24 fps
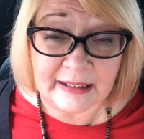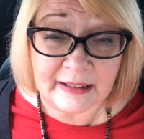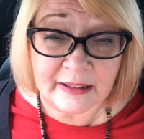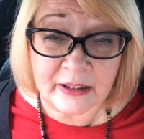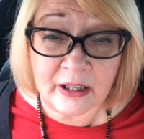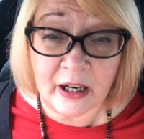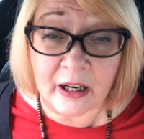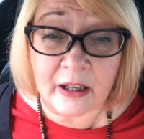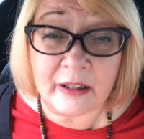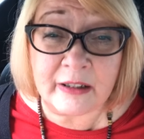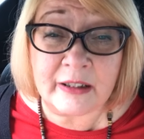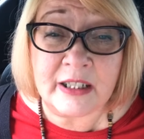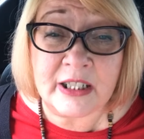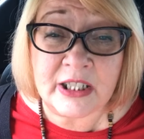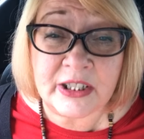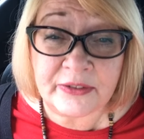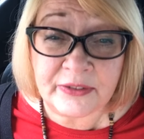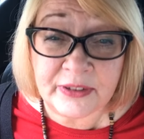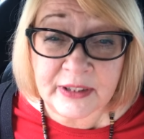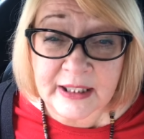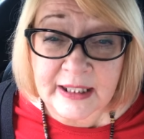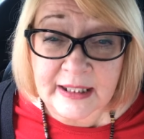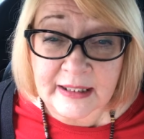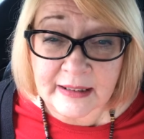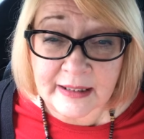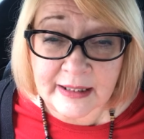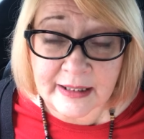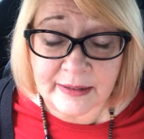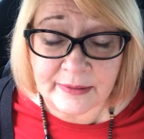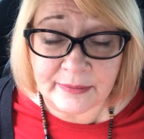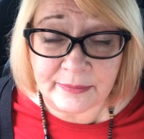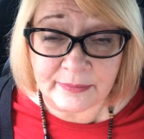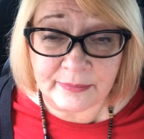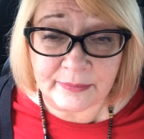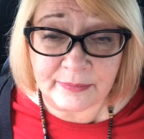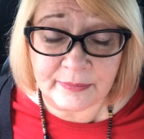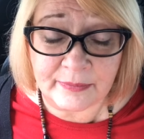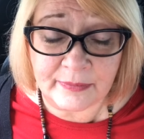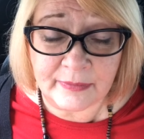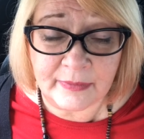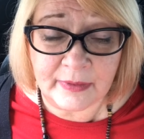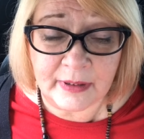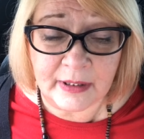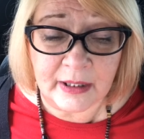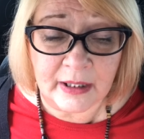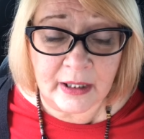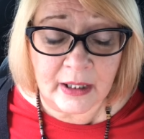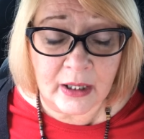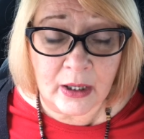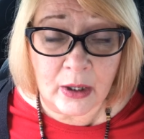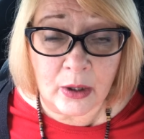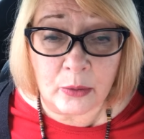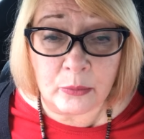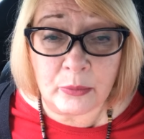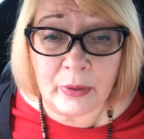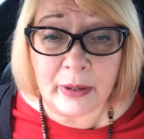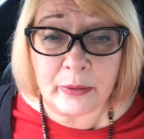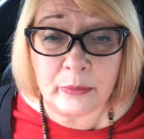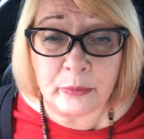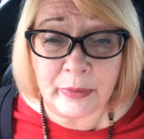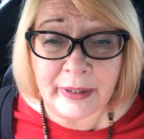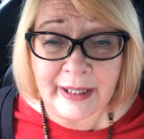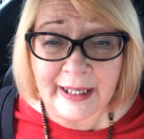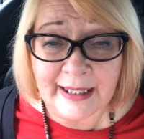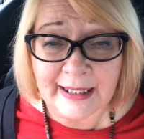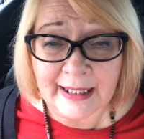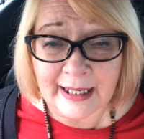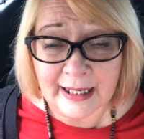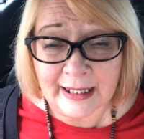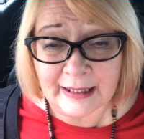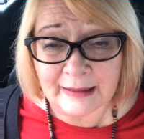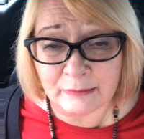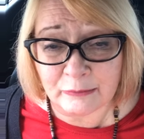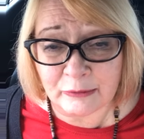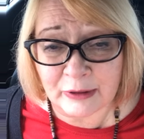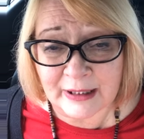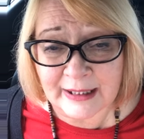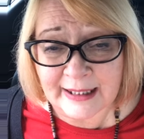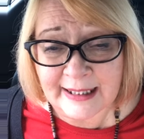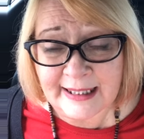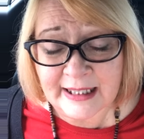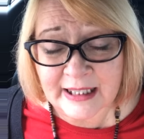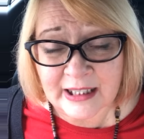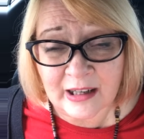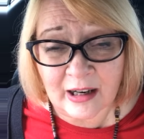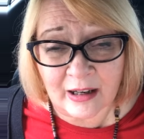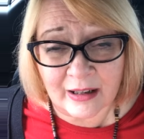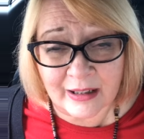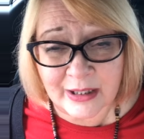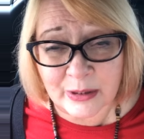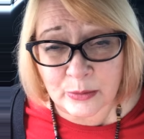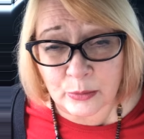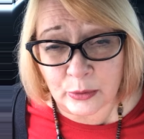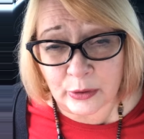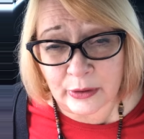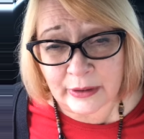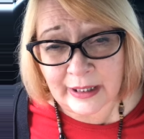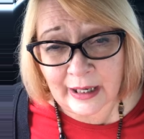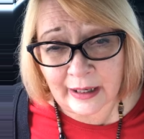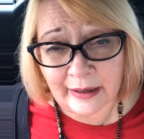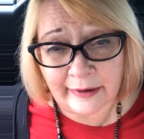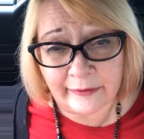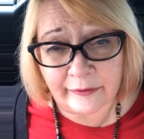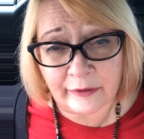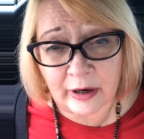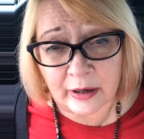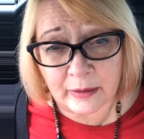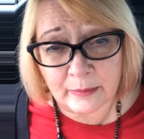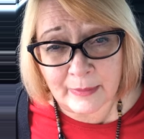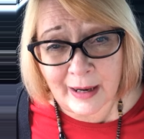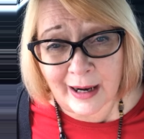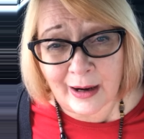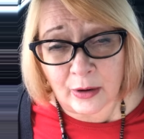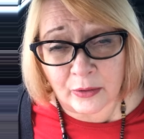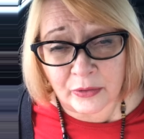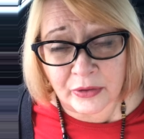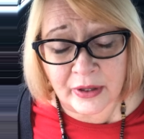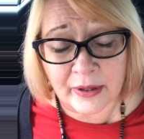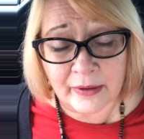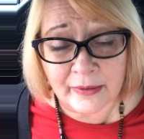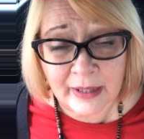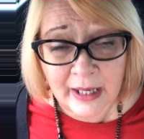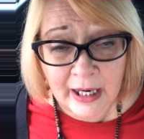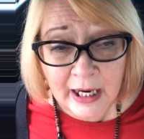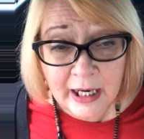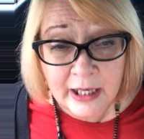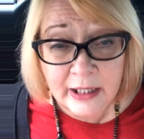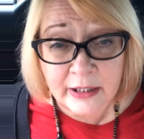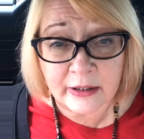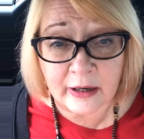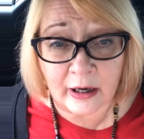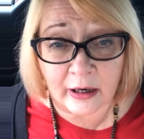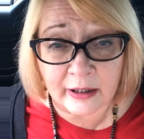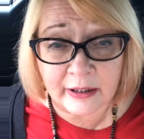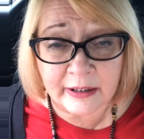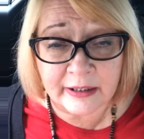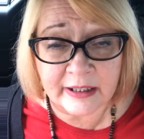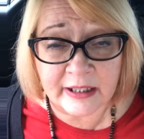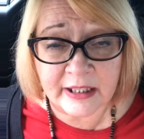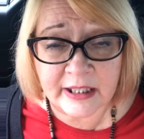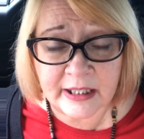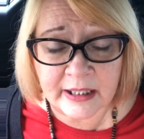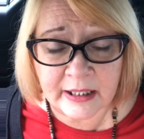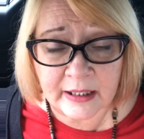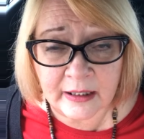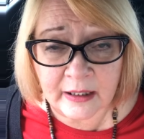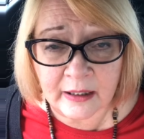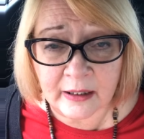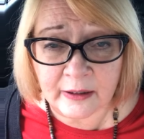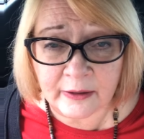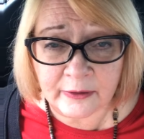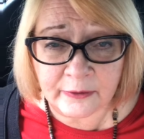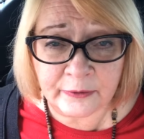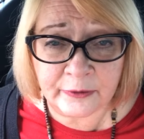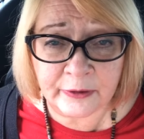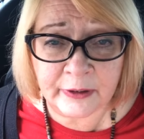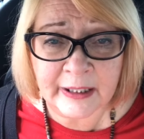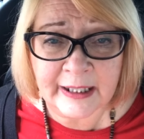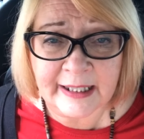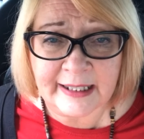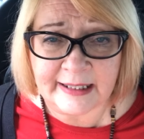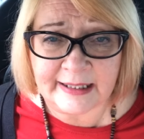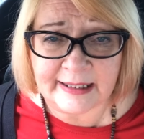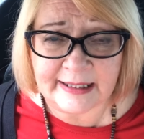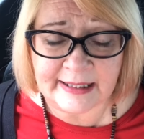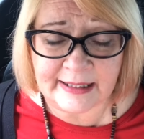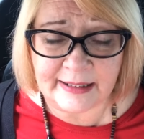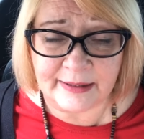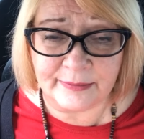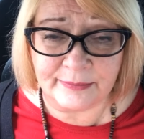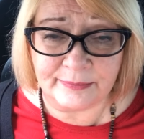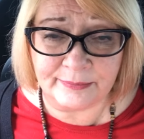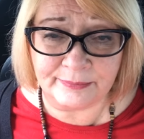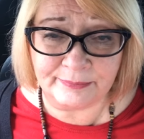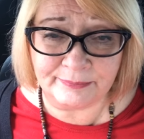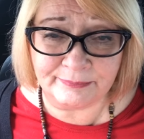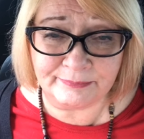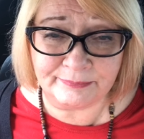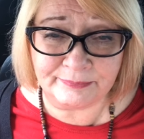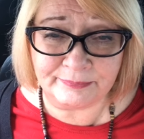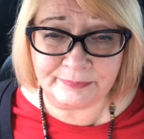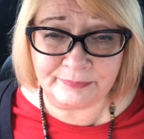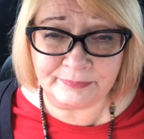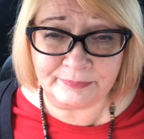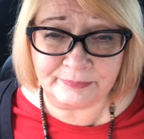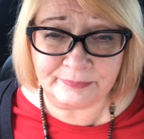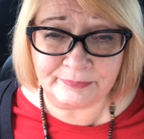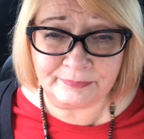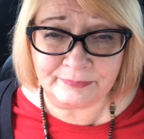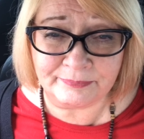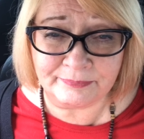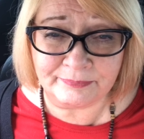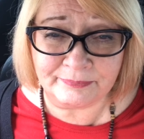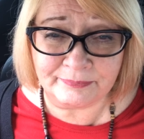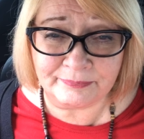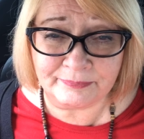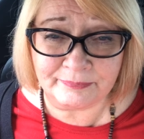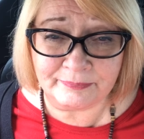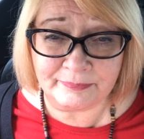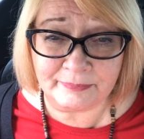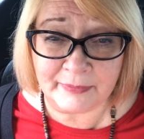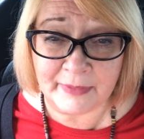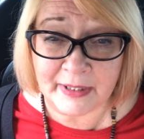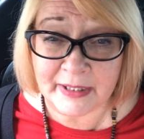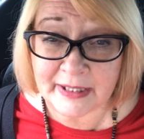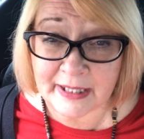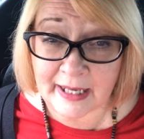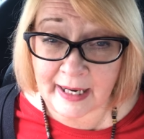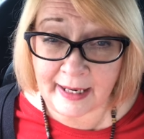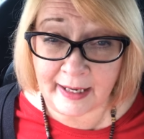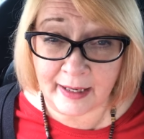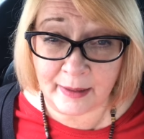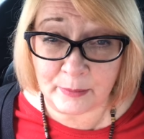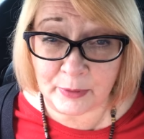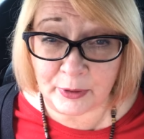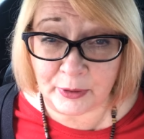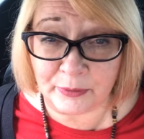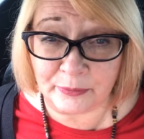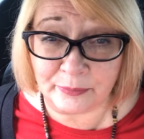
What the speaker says: Darkness flees. When we release God's word out of our mouth, darkness flees. It's a hammer.